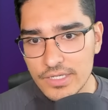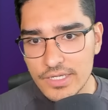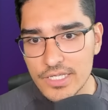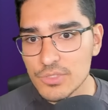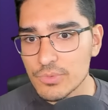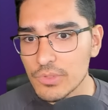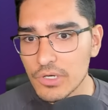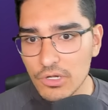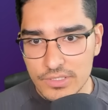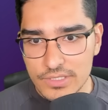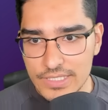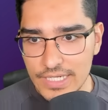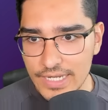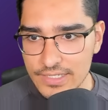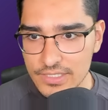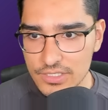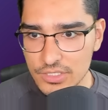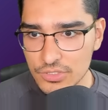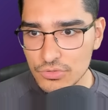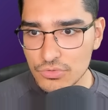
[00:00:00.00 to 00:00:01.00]
is we all
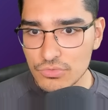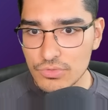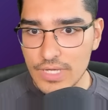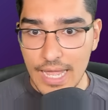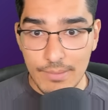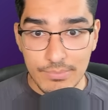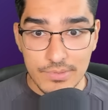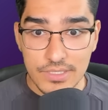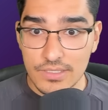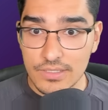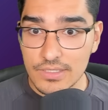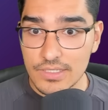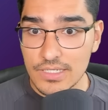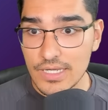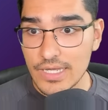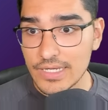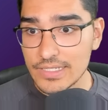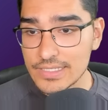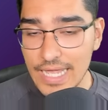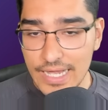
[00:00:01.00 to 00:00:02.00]
tend to captain
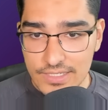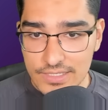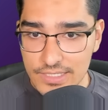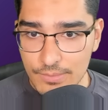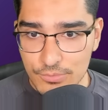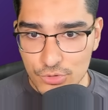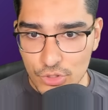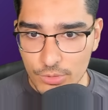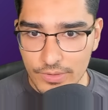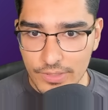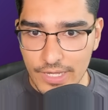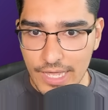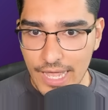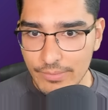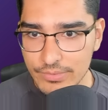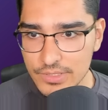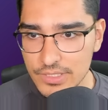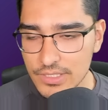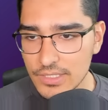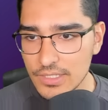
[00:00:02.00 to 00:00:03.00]
the exact same triple
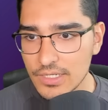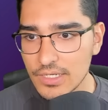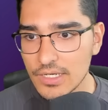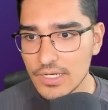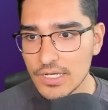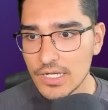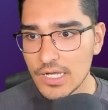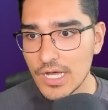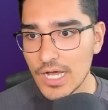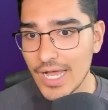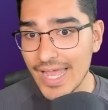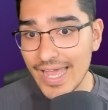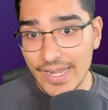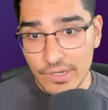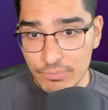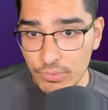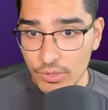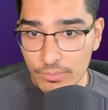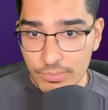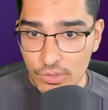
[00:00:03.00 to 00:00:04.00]
captain, and
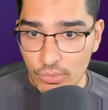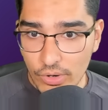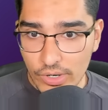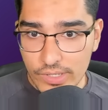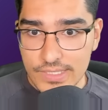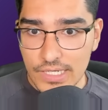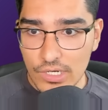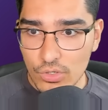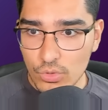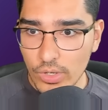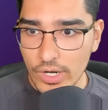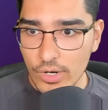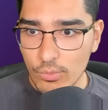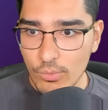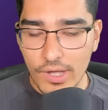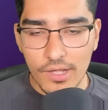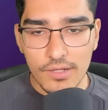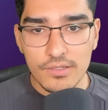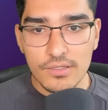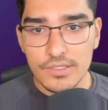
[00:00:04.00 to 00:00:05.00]
it probably works out quite
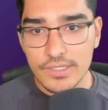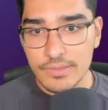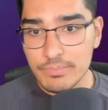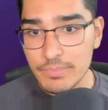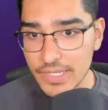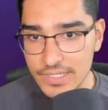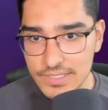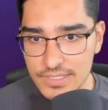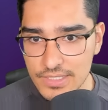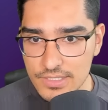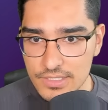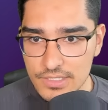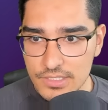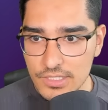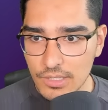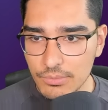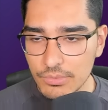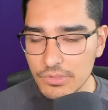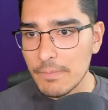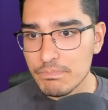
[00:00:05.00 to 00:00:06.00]
well because it's a
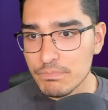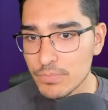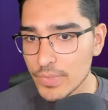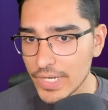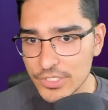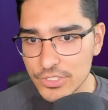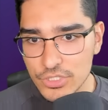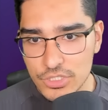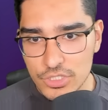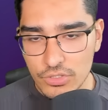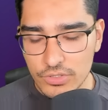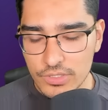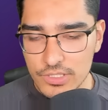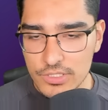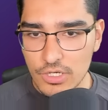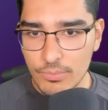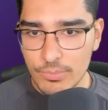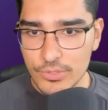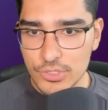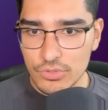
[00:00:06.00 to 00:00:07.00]
double. But I just took
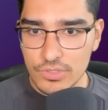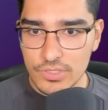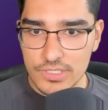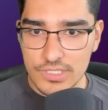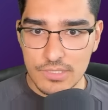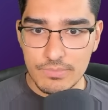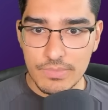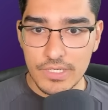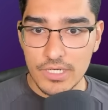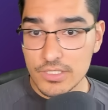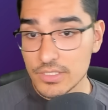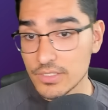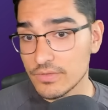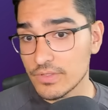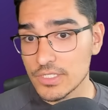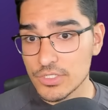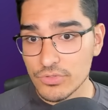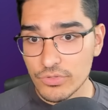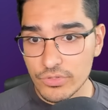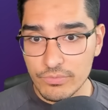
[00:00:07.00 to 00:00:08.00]
this opportunity because of
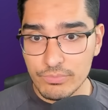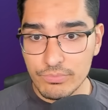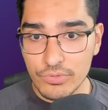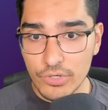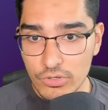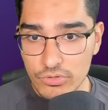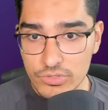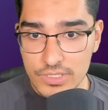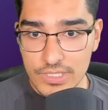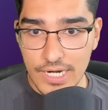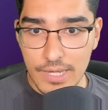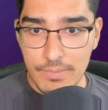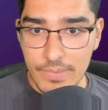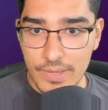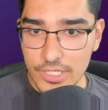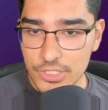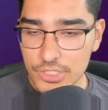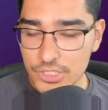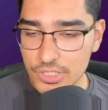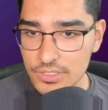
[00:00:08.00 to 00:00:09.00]
the sort of pros that I
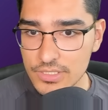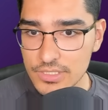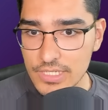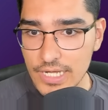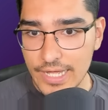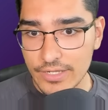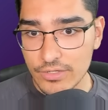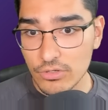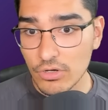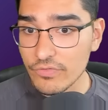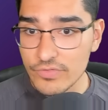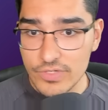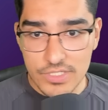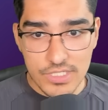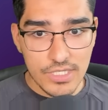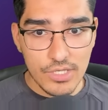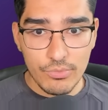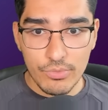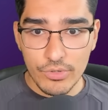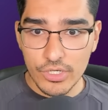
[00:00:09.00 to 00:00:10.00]
mentioned. And
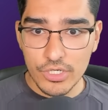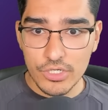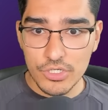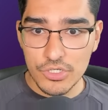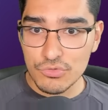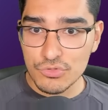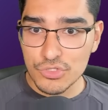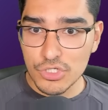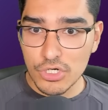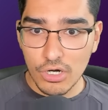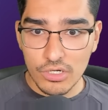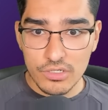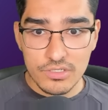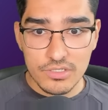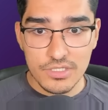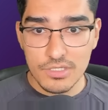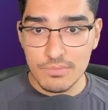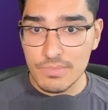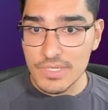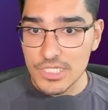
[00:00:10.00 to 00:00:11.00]
obviously there were huge
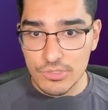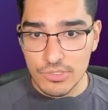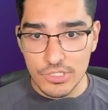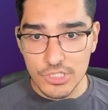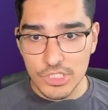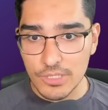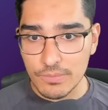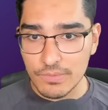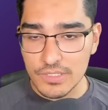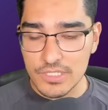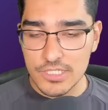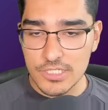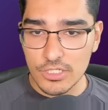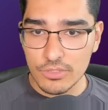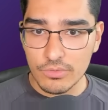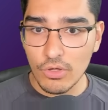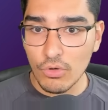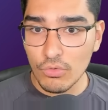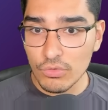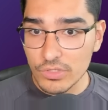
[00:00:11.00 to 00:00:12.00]
cons. The mystery chip can
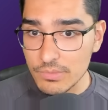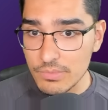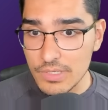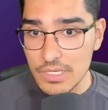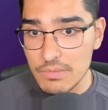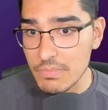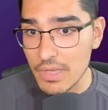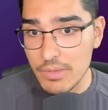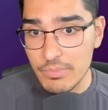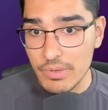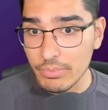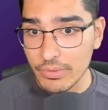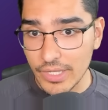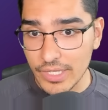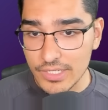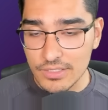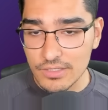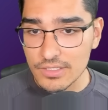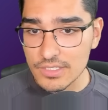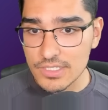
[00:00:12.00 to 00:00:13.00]
still only be maybe
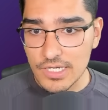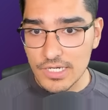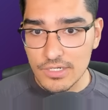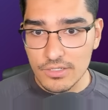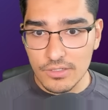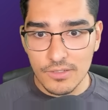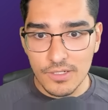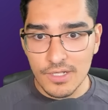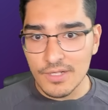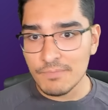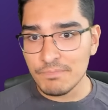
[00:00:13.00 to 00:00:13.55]
played in the single,